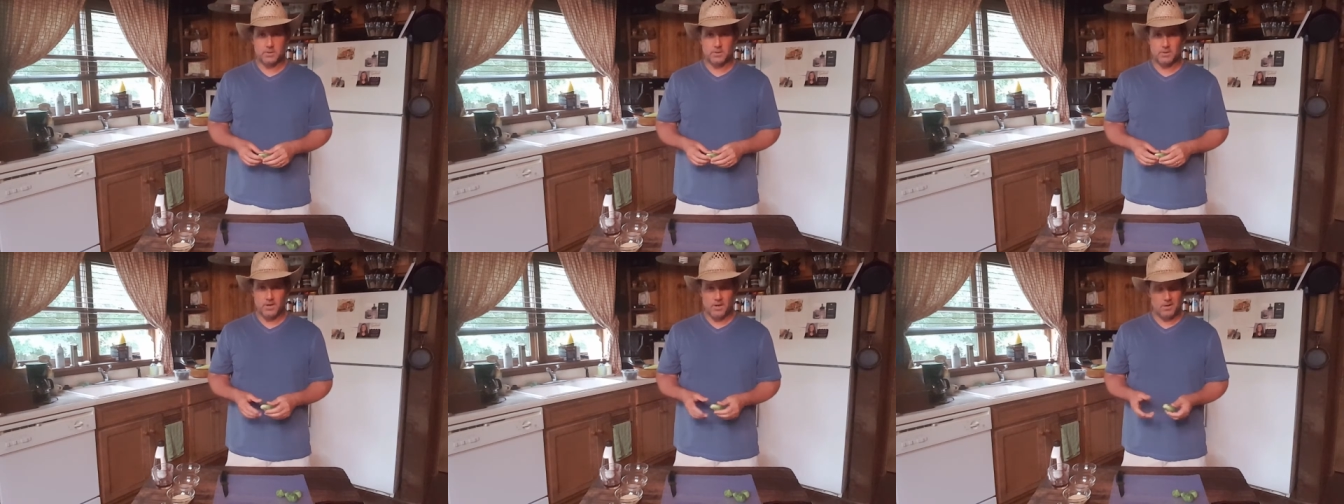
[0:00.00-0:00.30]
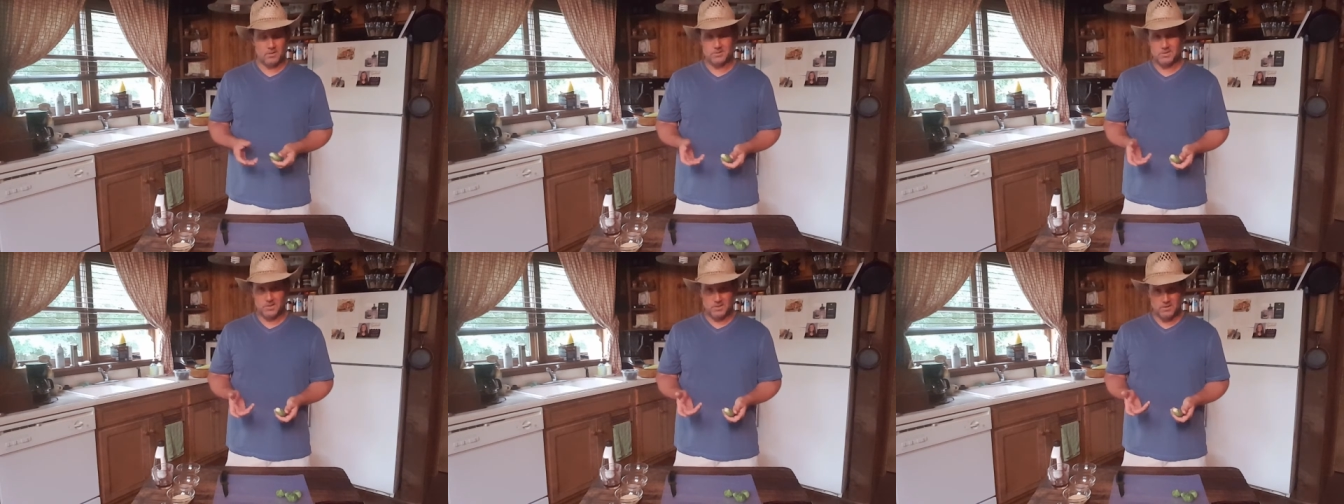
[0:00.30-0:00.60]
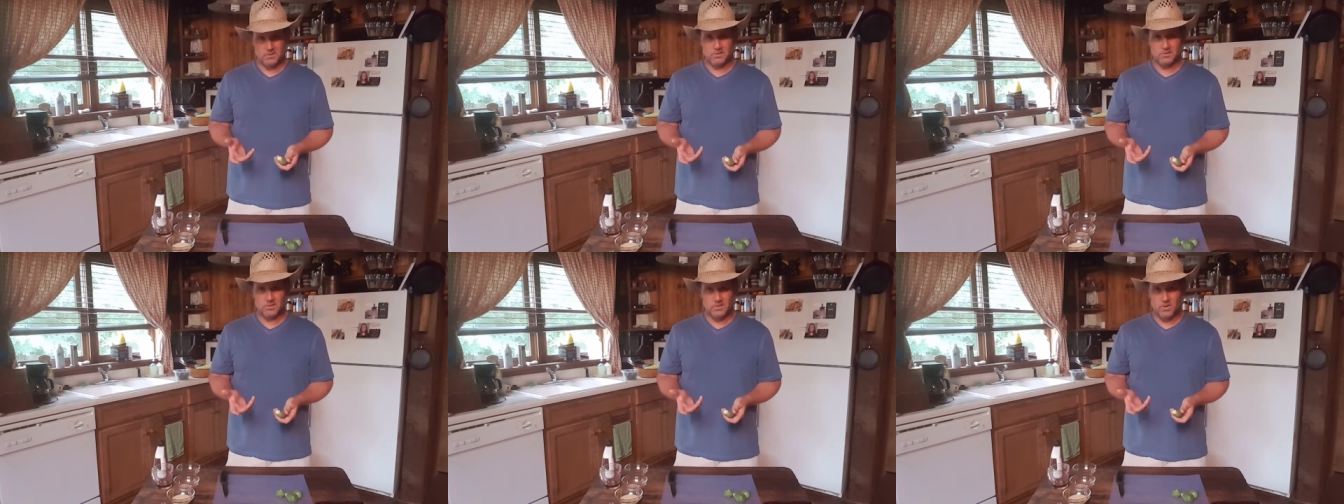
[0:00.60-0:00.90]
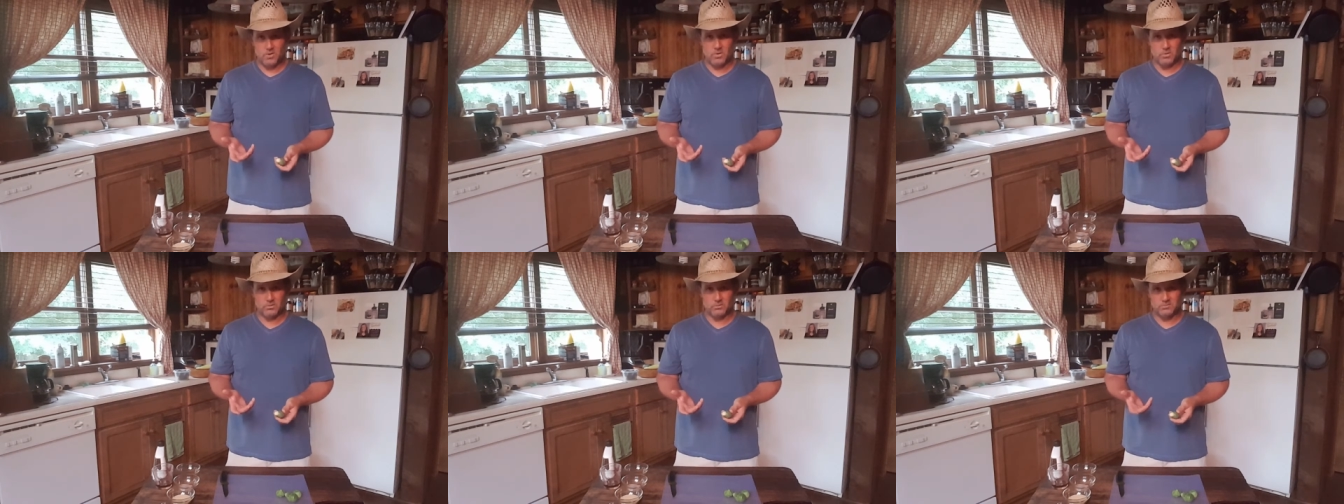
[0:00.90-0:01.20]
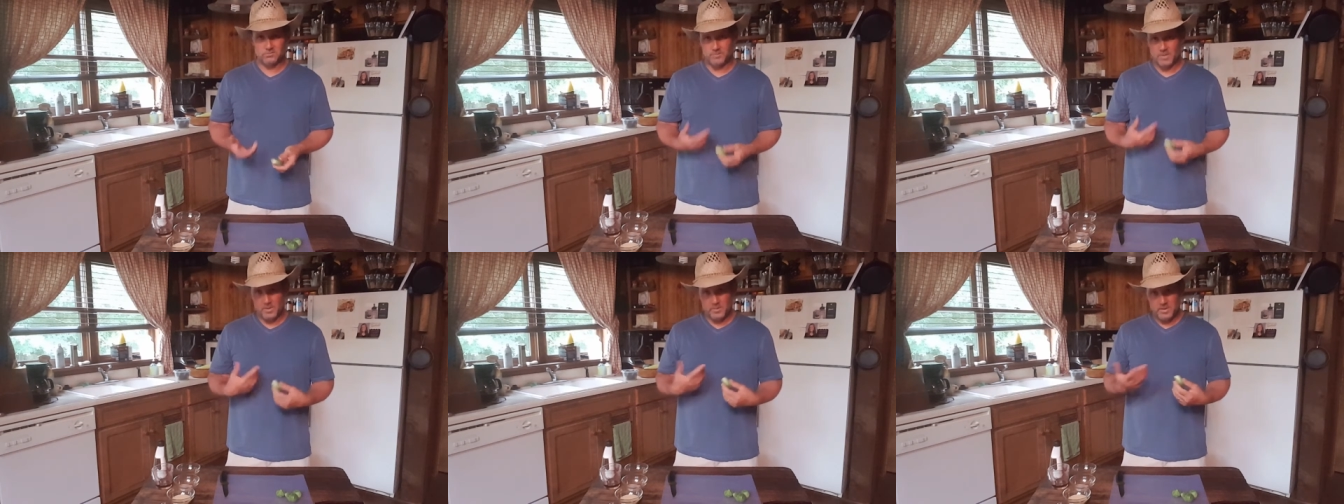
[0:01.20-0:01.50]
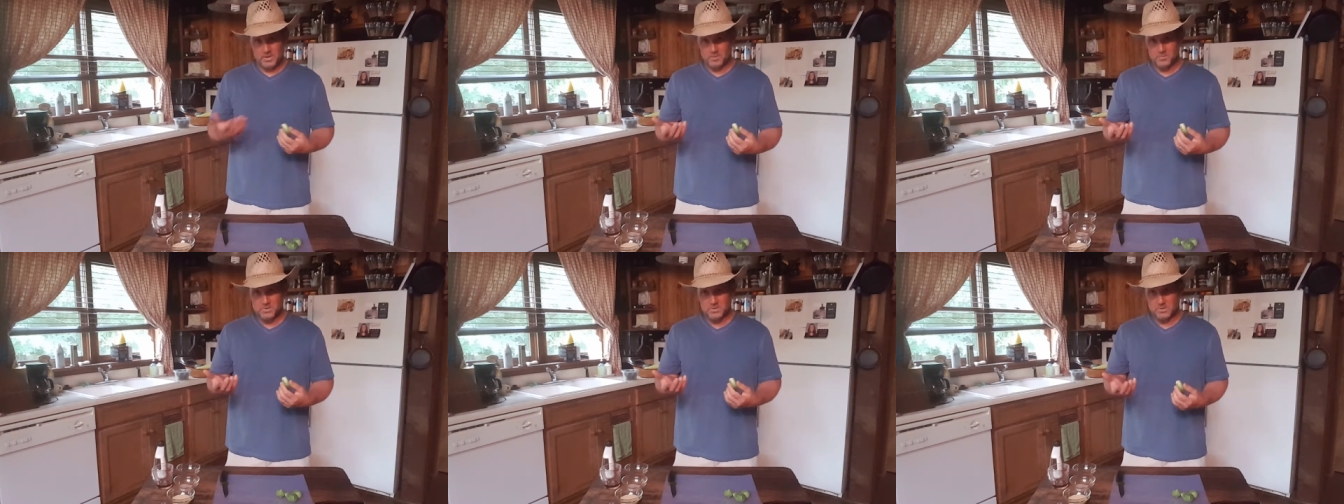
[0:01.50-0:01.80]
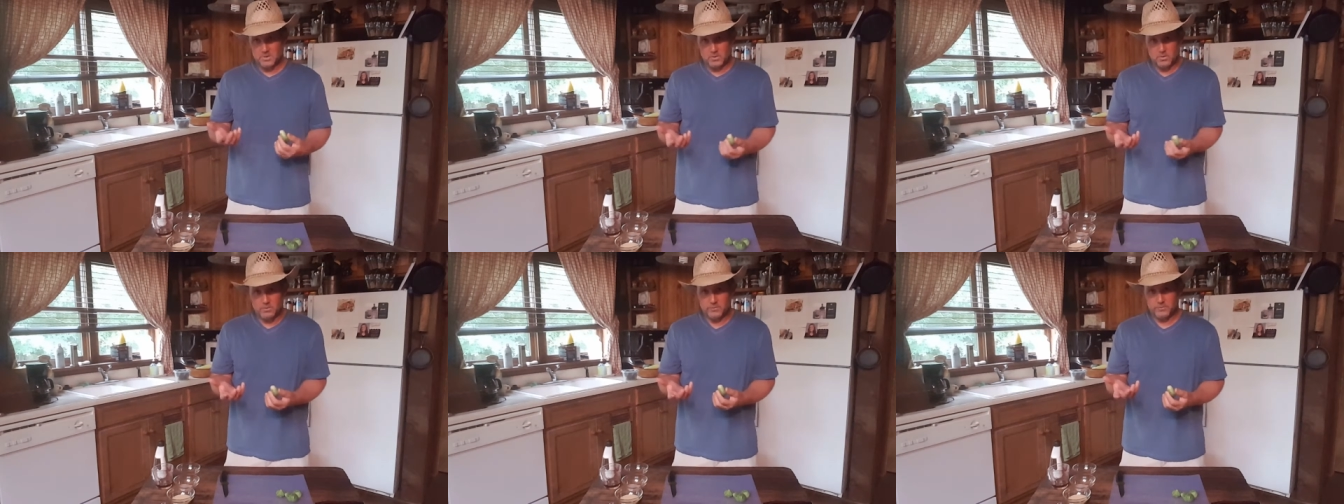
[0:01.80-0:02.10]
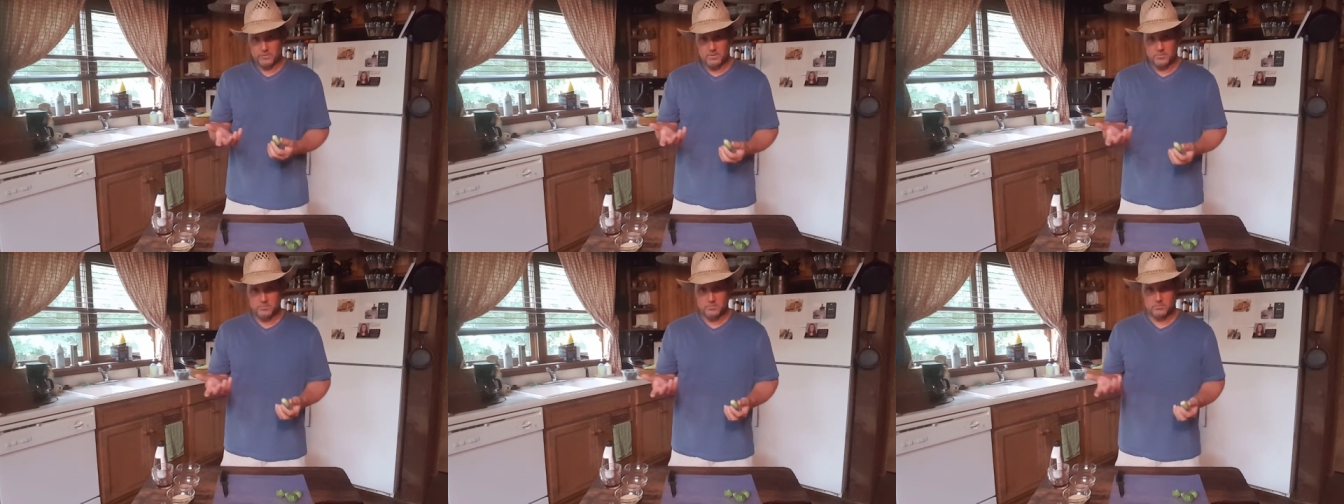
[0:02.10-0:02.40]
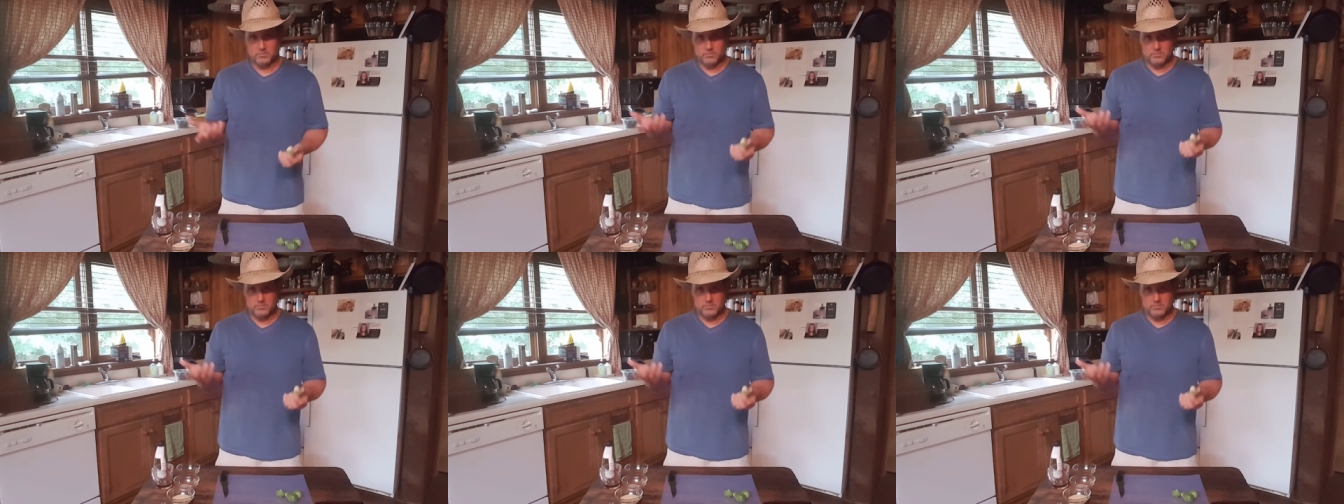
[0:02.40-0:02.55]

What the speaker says: and they're actually good cold. Maybe I'm just goofy,